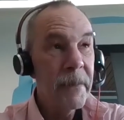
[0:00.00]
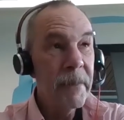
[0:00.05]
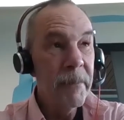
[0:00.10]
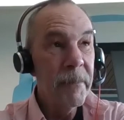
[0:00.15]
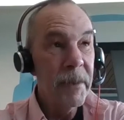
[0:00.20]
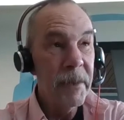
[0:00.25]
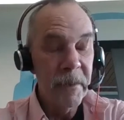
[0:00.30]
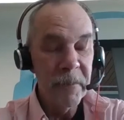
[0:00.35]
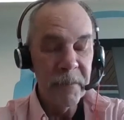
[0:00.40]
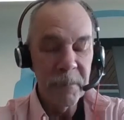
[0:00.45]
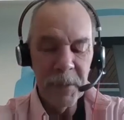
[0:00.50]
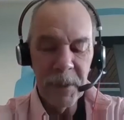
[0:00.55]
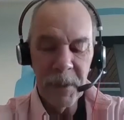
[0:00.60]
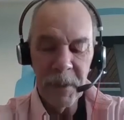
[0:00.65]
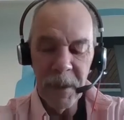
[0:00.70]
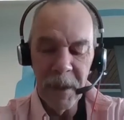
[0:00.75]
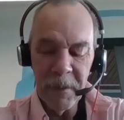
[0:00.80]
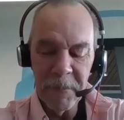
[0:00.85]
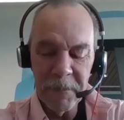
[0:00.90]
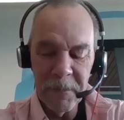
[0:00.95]
because we had
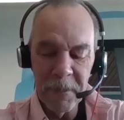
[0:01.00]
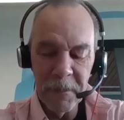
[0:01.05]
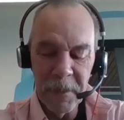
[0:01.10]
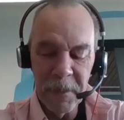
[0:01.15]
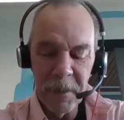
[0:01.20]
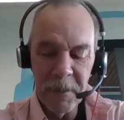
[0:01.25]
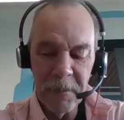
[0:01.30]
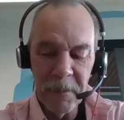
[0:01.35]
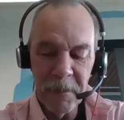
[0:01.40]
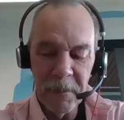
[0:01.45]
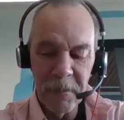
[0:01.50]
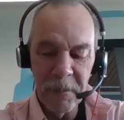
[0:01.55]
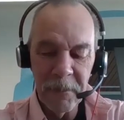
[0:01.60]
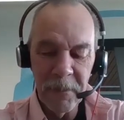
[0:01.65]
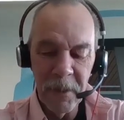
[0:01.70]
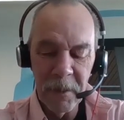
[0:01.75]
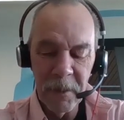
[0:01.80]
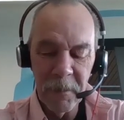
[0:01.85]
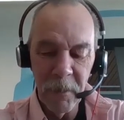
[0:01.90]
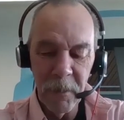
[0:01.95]
left on the 18th of
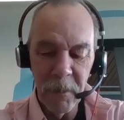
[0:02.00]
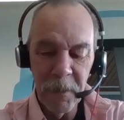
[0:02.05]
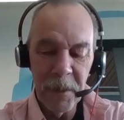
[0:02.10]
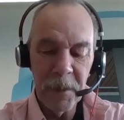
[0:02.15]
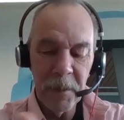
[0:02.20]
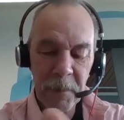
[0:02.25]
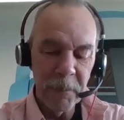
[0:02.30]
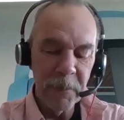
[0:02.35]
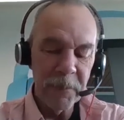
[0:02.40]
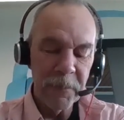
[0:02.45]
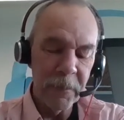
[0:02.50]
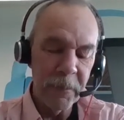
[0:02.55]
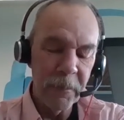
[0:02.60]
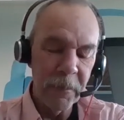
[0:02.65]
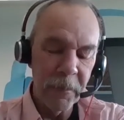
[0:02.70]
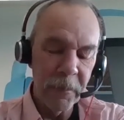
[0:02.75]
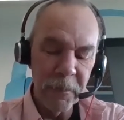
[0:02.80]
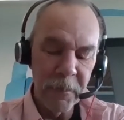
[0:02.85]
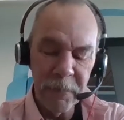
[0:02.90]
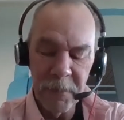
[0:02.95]
January and then returned
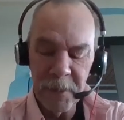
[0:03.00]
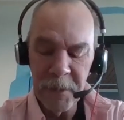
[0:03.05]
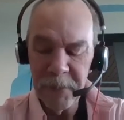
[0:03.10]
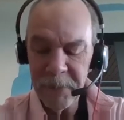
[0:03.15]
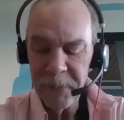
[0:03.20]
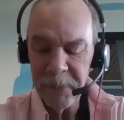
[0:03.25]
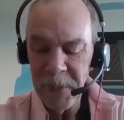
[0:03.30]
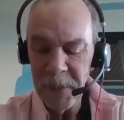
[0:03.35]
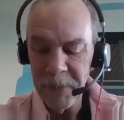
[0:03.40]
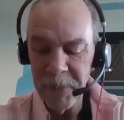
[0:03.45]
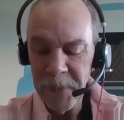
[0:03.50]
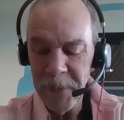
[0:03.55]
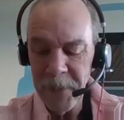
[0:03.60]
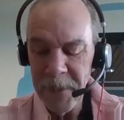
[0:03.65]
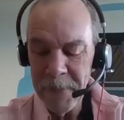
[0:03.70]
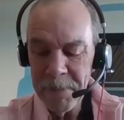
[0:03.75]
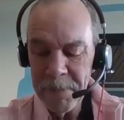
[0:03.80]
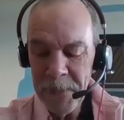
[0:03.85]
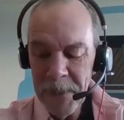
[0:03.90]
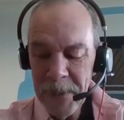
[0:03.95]
on the 25th.
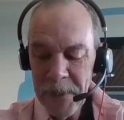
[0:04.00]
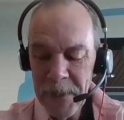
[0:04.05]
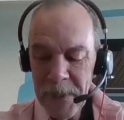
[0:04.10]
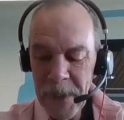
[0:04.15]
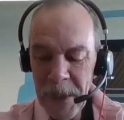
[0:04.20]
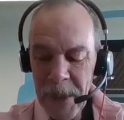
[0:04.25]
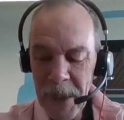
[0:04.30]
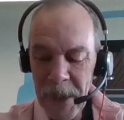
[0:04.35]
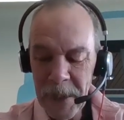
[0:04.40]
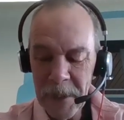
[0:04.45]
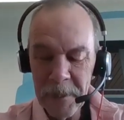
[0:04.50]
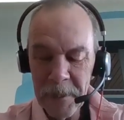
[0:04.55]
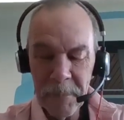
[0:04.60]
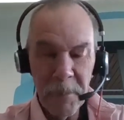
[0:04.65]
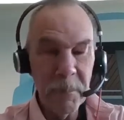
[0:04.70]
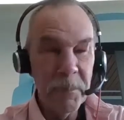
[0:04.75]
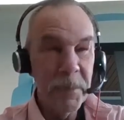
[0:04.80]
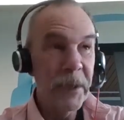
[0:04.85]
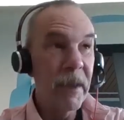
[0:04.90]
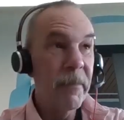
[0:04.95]
And
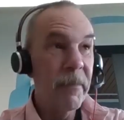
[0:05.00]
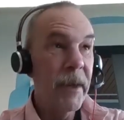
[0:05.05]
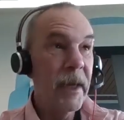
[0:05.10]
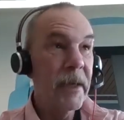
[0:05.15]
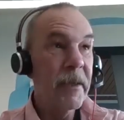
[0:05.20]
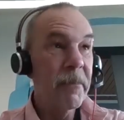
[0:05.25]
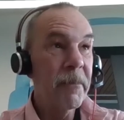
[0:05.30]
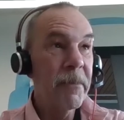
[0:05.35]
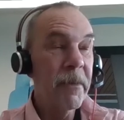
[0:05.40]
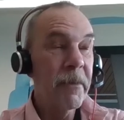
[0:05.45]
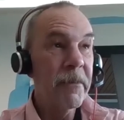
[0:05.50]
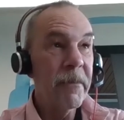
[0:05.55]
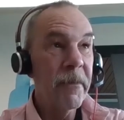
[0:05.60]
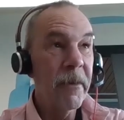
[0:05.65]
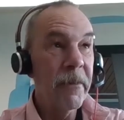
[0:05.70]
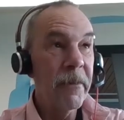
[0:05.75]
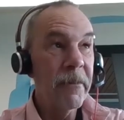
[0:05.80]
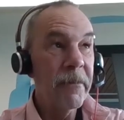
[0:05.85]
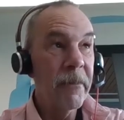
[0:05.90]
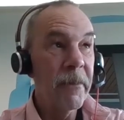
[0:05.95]
when we came back to Pearson
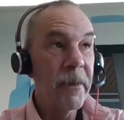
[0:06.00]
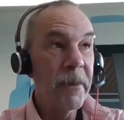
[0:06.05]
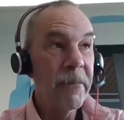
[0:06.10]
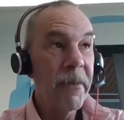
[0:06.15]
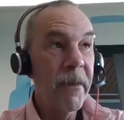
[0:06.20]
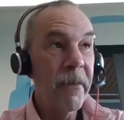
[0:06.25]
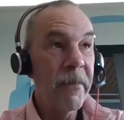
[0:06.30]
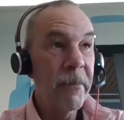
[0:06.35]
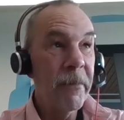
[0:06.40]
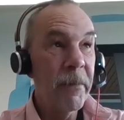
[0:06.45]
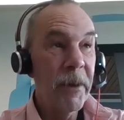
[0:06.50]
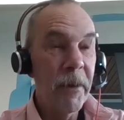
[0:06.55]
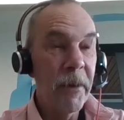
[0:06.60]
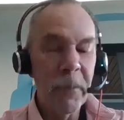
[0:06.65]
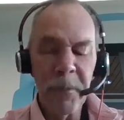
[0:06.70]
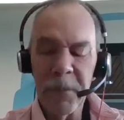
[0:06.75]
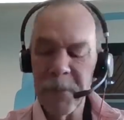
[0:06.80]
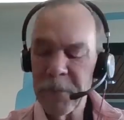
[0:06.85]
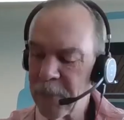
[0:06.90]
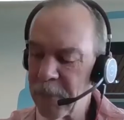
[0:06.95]
on the 25th, we
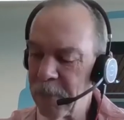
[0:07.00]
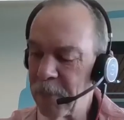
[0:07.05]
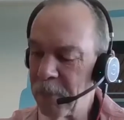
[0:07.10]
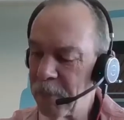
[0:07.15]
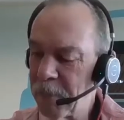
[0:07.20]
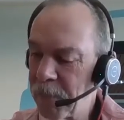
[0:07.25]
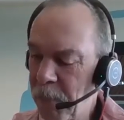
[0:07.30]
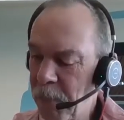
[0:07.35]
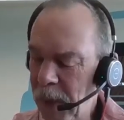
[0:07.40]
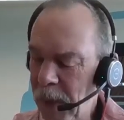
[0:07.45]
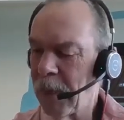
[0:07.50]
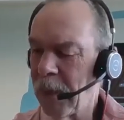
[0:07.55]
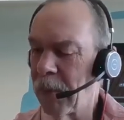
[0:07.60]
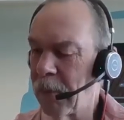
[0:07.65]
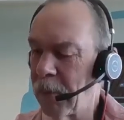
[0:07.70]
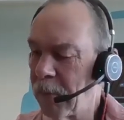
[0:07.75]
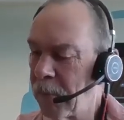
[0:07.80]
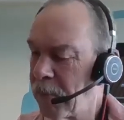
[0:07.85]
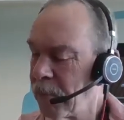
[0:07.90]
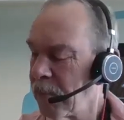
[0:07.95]
noticed,
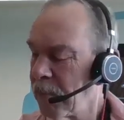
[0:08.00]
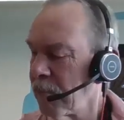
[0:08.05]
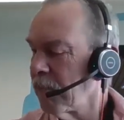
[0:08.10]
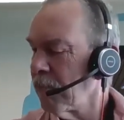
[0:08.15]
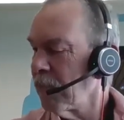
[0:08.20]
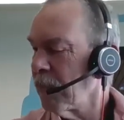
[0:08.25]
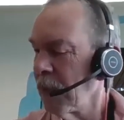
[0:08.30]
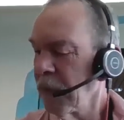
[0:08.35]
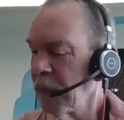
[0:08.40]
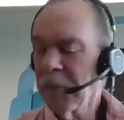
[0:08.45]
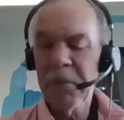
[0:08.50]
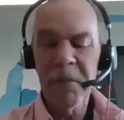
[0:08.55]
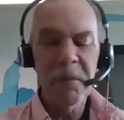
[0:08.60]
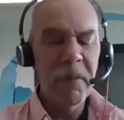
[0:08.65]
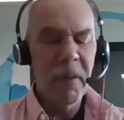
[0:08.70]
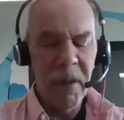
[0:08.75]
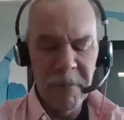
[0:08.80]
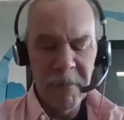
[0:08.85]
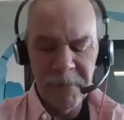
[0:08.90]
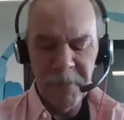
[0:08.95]
wow, there's an
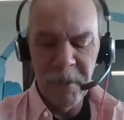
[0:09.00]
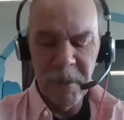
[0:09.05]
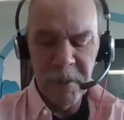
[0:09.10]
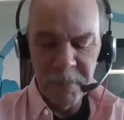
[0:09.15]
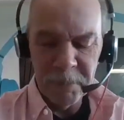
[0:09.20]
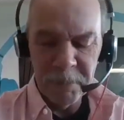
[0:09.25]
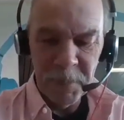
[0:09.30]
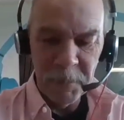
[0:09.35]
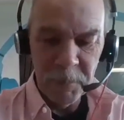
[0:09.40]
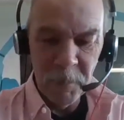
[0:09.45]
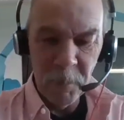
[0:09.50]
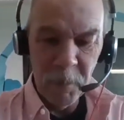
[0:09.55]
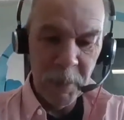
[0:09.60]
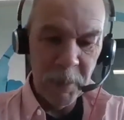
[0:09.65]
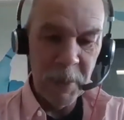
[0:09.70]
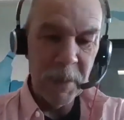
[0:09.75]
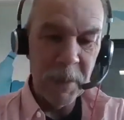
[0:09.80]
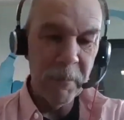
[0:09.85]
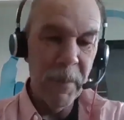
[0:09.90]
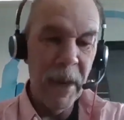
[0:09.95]
awful lot of people
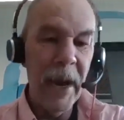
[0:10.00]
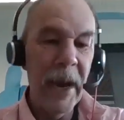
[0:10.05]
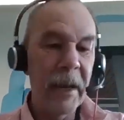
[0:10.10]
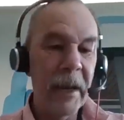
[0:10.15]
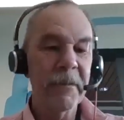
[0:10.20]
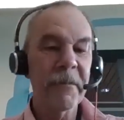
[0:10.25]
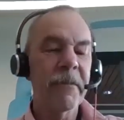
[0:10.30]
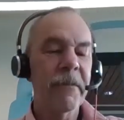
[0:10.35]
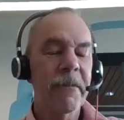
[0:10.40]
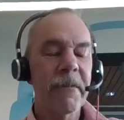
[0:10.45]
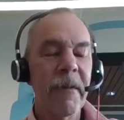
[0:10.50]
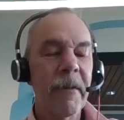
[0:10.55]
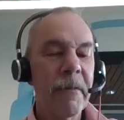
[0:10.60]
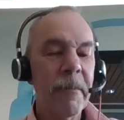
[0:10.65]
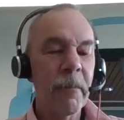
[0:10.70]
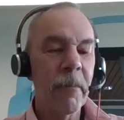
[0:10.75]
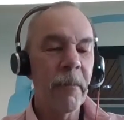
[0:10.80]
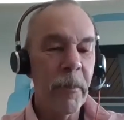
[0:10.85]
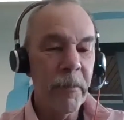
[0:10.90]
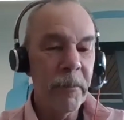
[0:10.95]
wearing masks
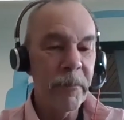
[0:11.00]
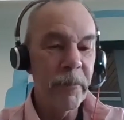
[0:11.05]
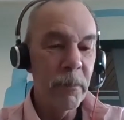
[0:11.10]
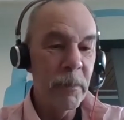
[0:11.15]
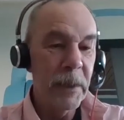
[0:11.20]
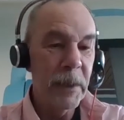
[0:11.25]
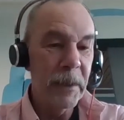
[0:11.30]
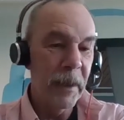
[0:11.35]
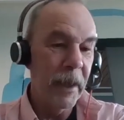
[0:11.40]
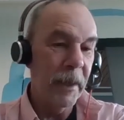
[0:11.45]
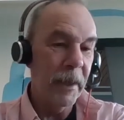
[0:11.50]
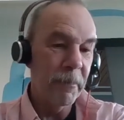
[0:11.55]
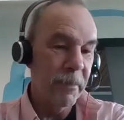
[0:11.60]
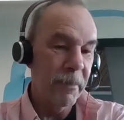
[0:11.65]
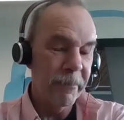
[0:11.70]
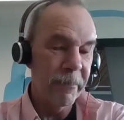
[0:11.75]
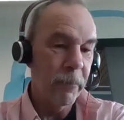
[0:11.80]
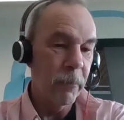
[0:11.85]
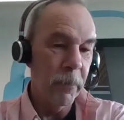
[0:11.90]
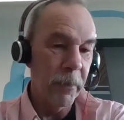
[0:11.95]
who weren't doing that
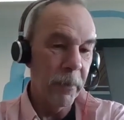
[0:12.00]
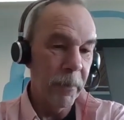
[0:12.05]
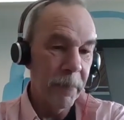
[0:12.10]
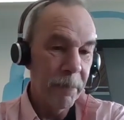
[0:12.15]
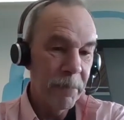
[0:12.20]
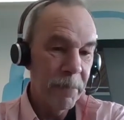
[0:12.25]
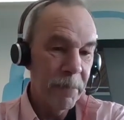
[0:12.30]
before.